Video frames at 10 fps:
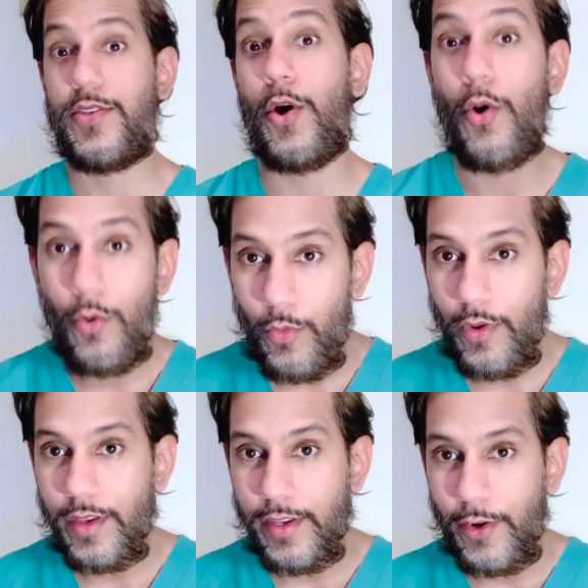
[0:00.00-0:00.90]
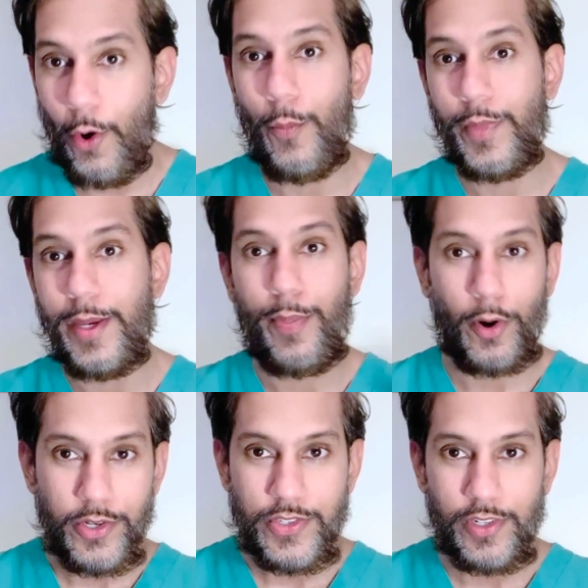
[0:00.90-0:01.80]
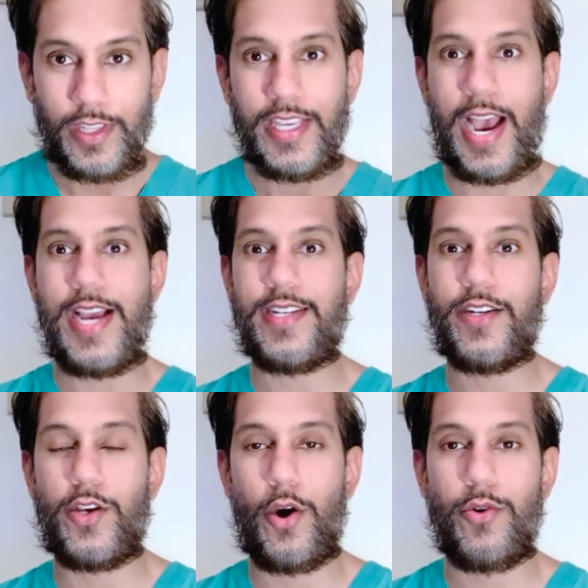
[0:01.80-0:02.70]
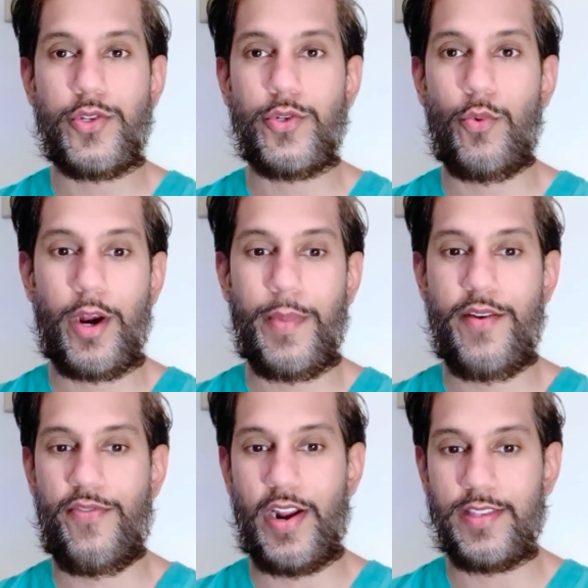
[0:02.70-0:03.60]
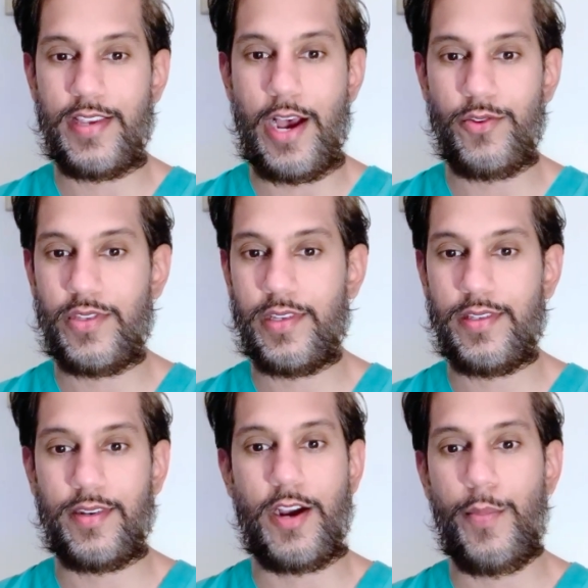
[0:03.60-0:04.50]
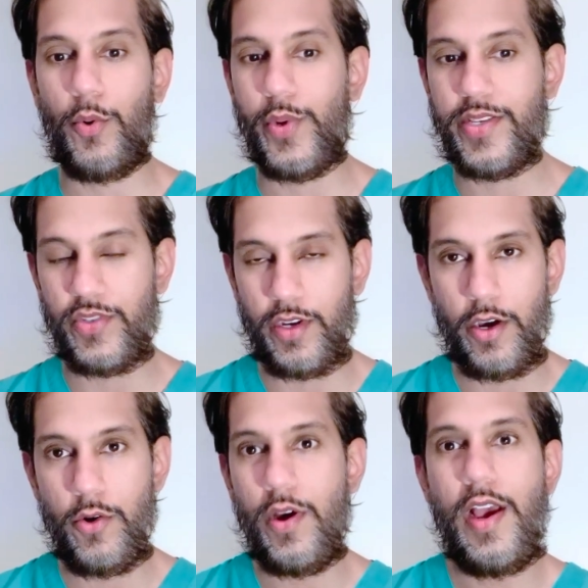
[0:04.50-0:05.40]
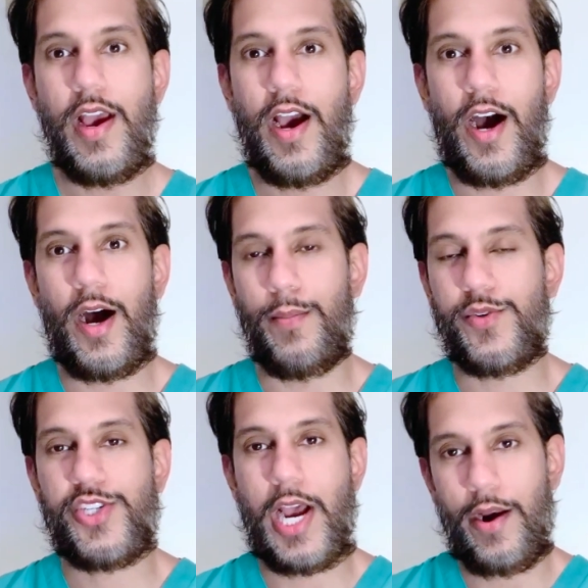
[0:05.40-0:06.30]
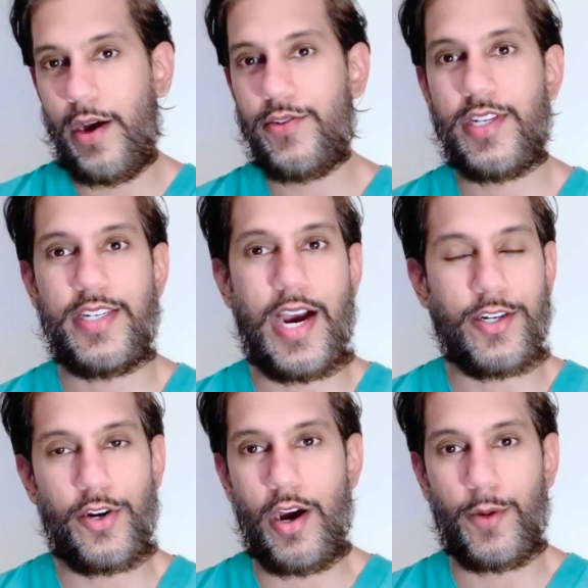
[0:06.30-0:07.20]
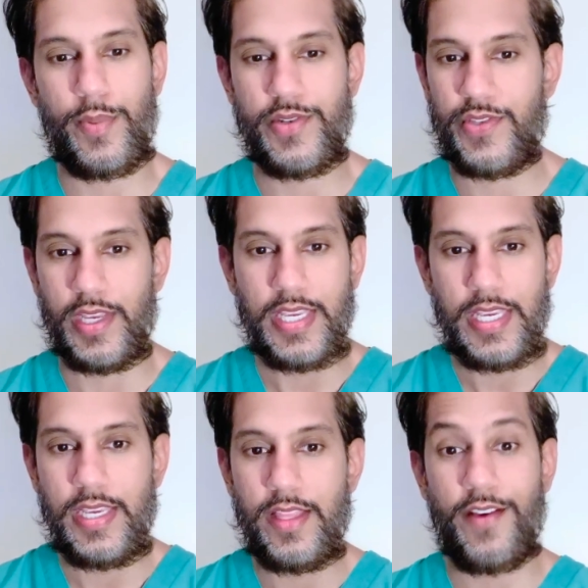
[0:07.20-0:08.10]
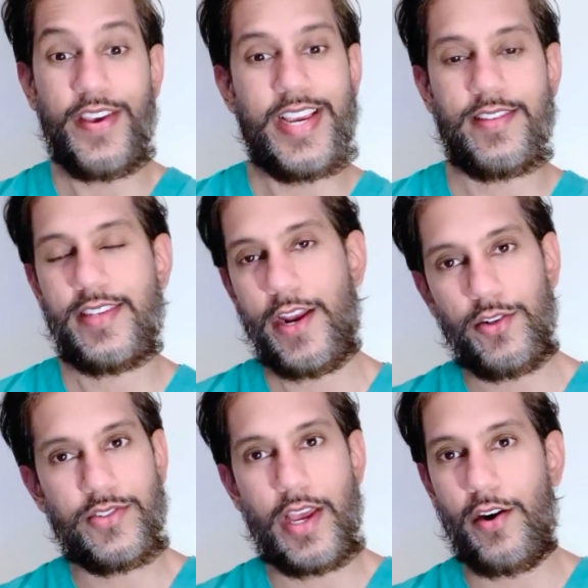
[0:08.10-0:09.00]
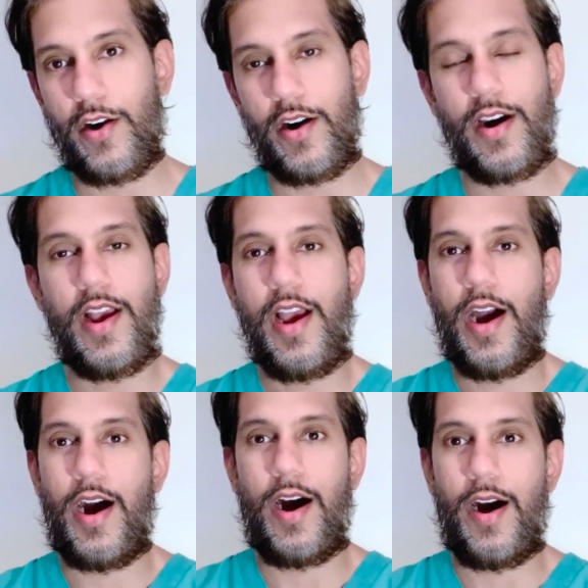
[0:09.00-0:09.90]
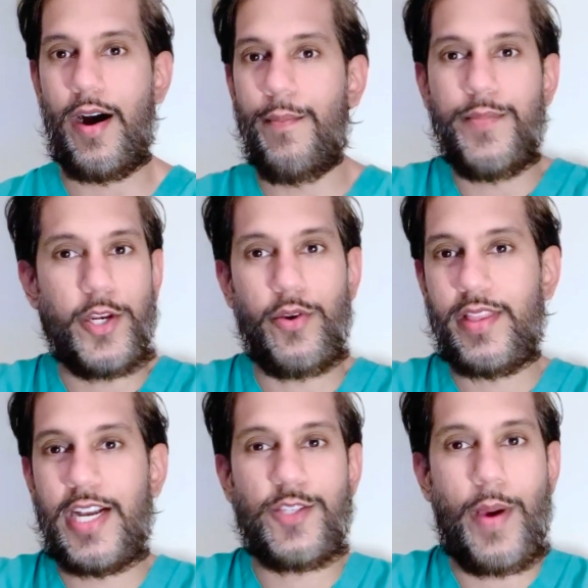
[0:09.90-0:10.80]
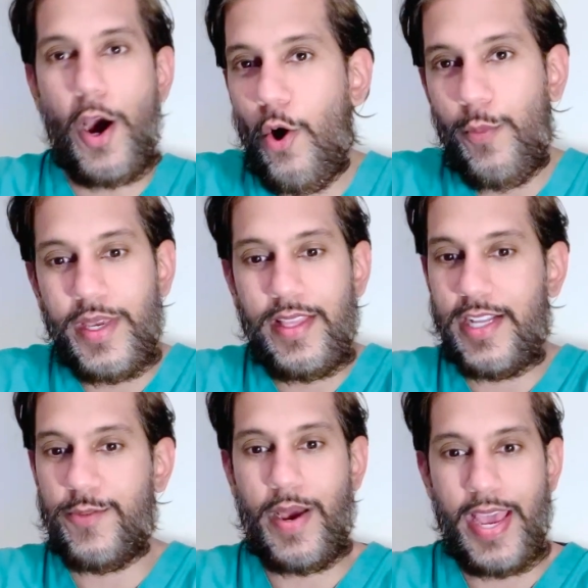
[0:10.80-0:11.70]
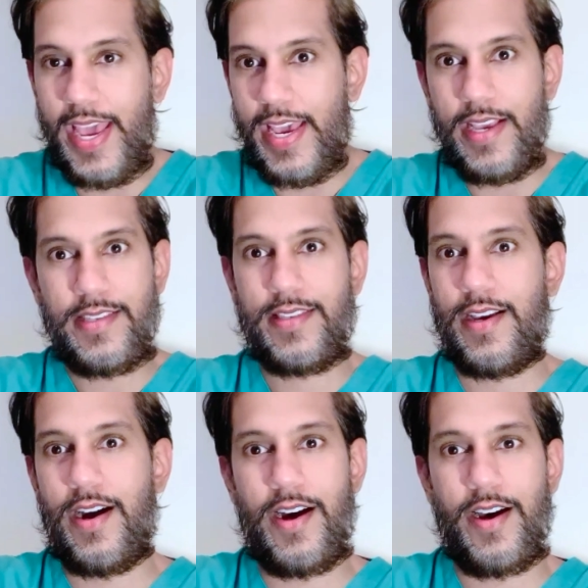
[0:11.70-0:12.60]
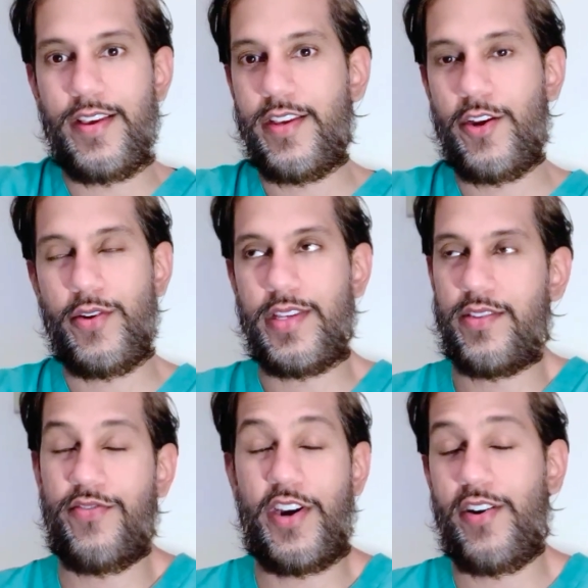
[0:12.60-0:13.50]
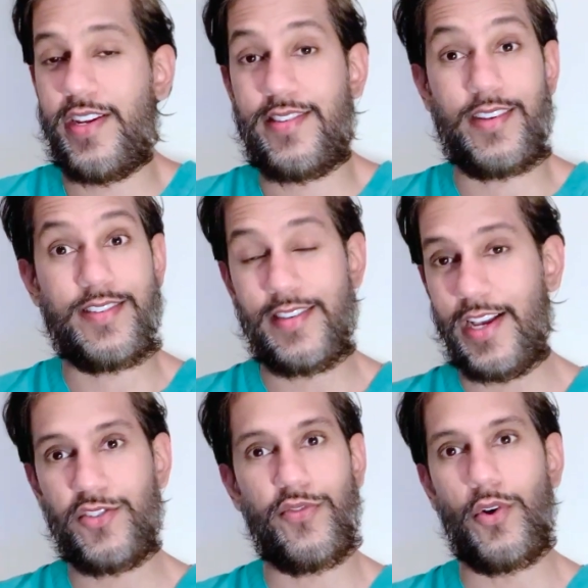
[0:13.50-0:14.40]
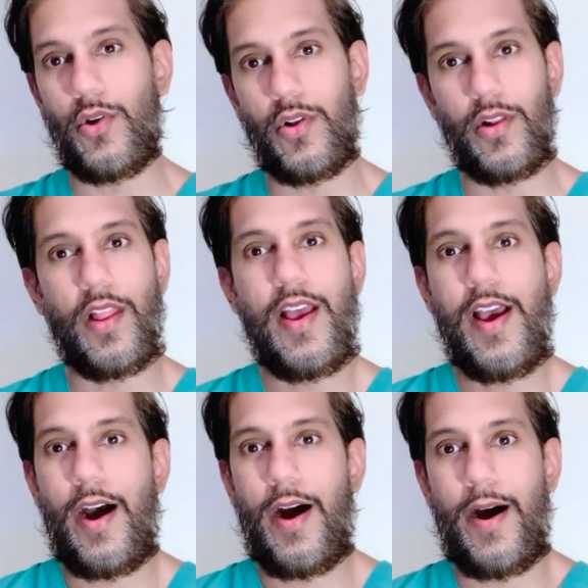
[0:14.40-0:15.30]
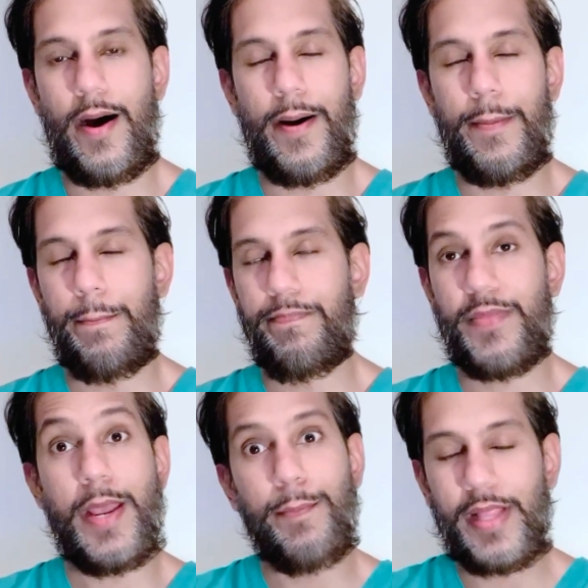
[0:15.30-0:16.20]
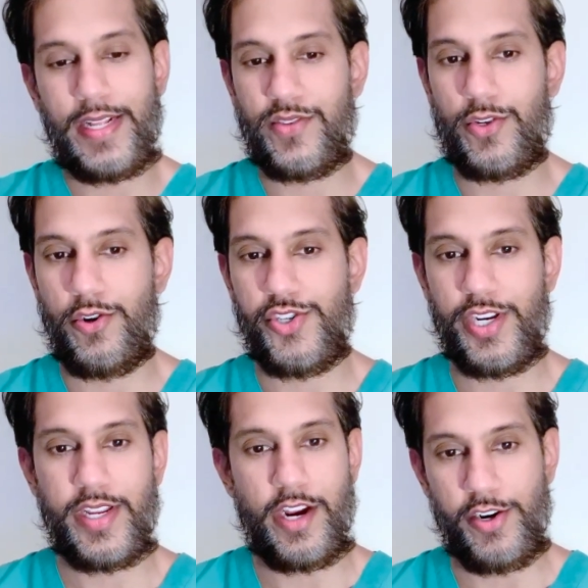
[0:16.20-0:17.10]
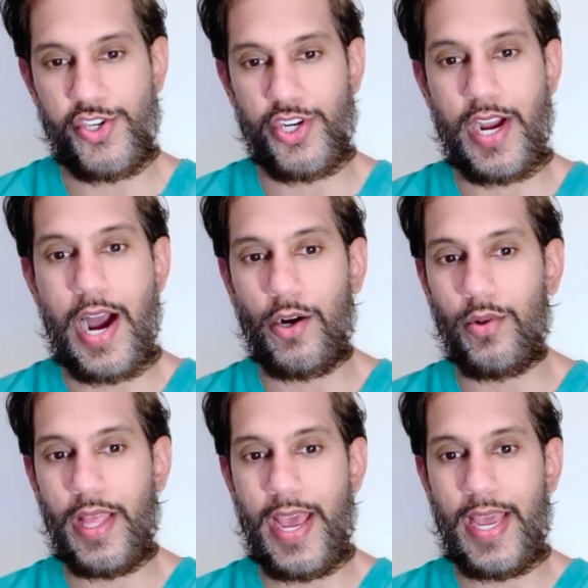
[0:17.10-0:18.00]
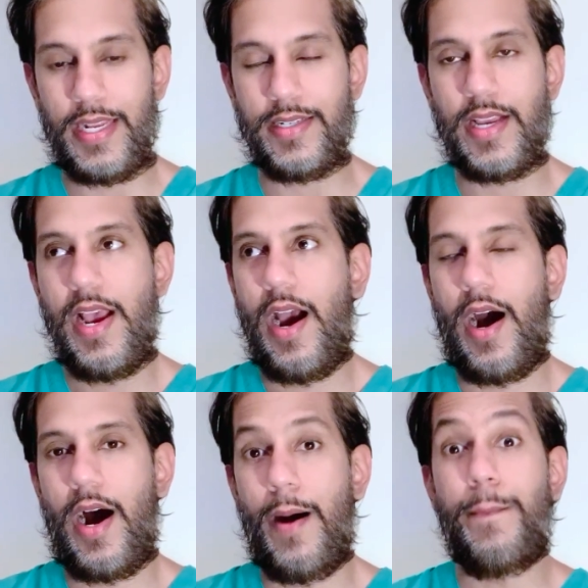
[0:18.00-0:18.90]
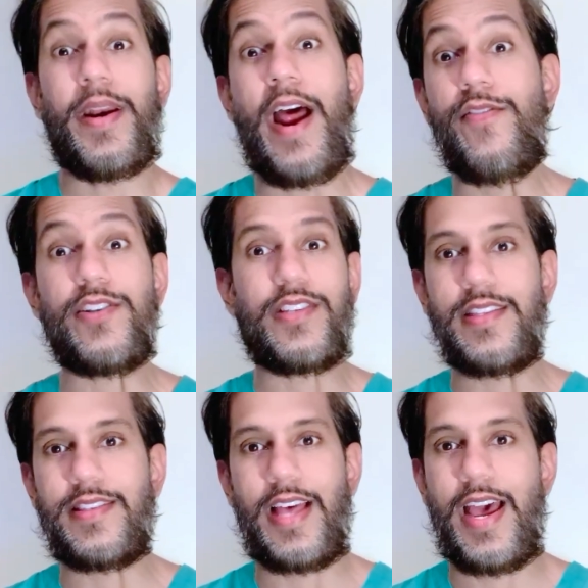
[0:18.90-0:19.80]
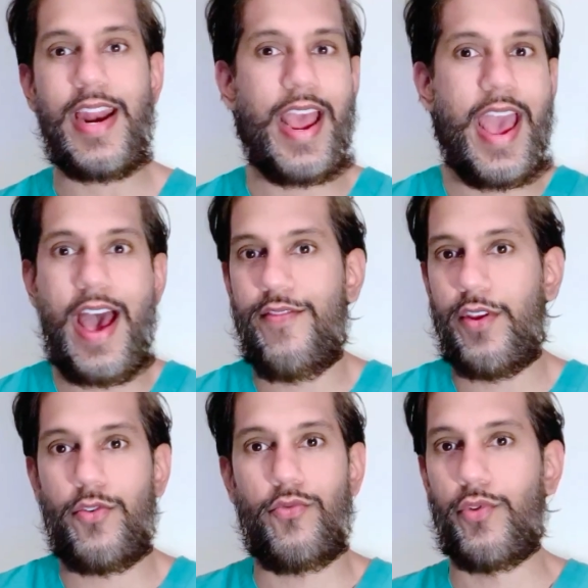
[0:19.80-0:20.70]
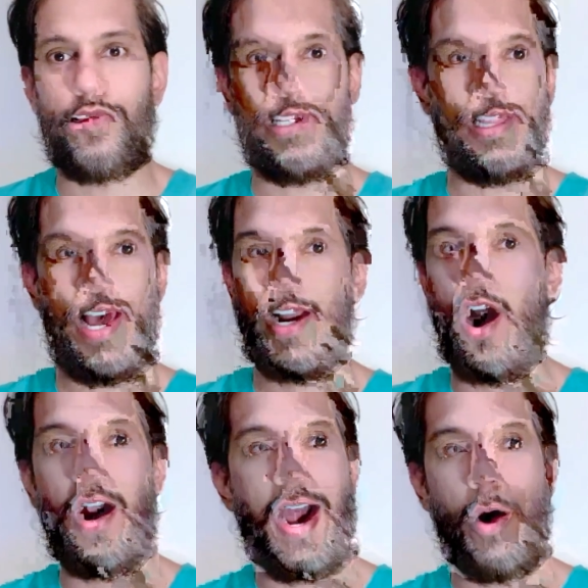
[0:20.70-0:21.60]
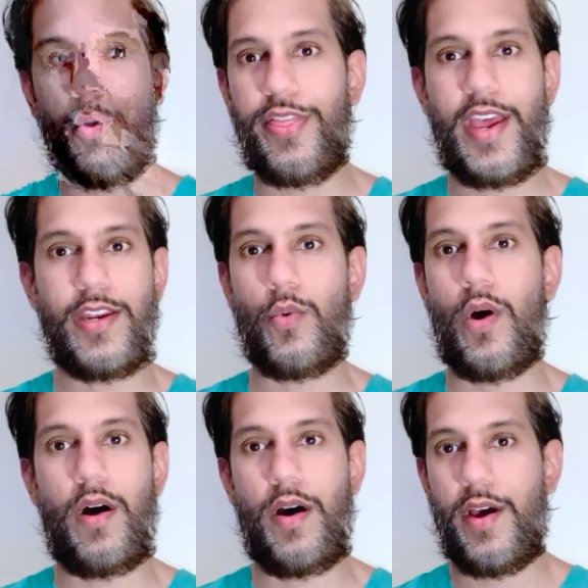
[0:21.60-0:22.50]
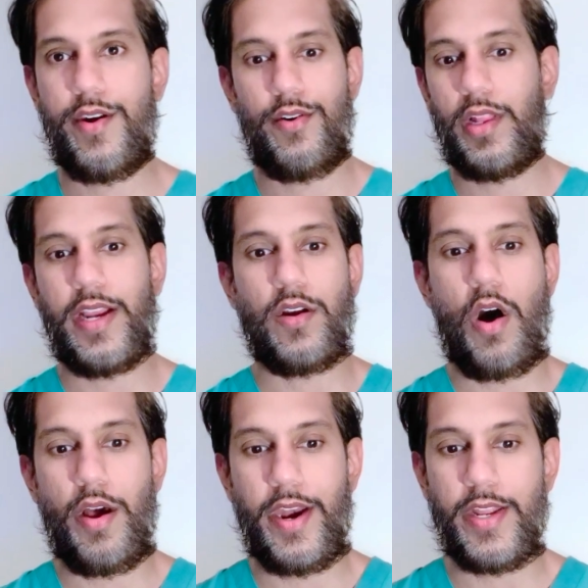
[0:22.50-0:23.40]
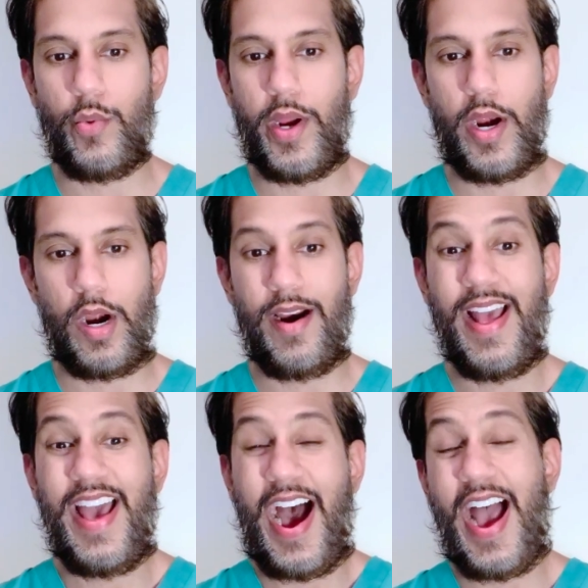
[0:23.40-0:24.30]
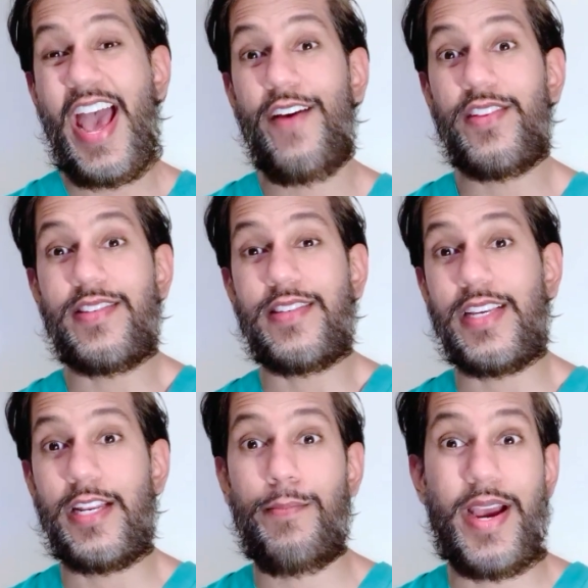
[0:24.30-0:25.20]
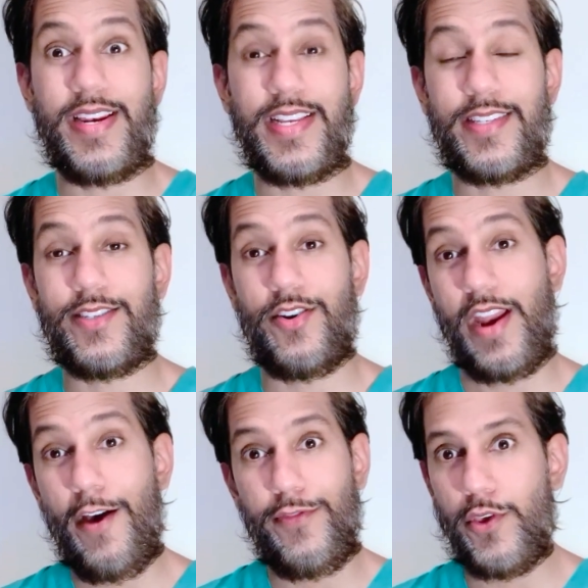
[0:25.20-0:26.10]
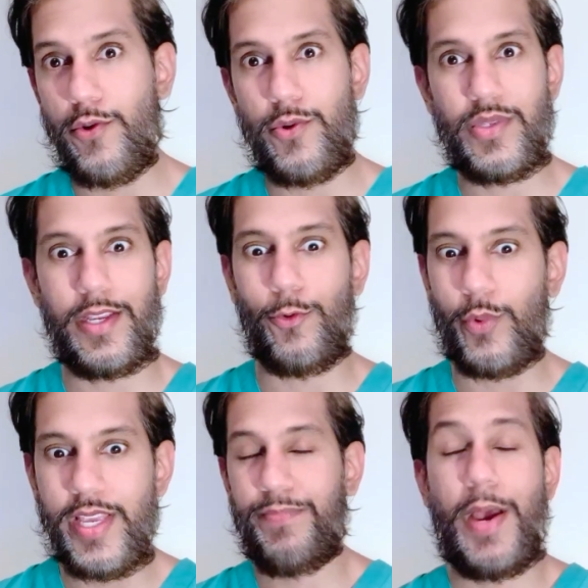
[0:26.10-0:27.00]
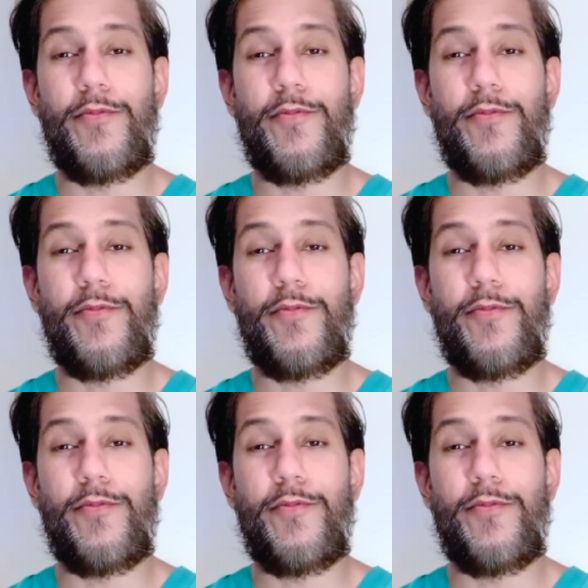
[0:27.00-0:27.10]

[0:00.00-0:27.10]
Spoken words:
So, you know, me personally, I did go to one of my friends' houses a couple weeks ago. Shout out to Dr. Akbar Saeed of Ace Dental Center. You know, that's my homie, that's my ace. You know, he's a very successful implant surgeon here in Chicagoland. But ever since then, I haven't really like hung out with anyone or like gone anywhere. I haven't seen my nieces or nephews in weeks.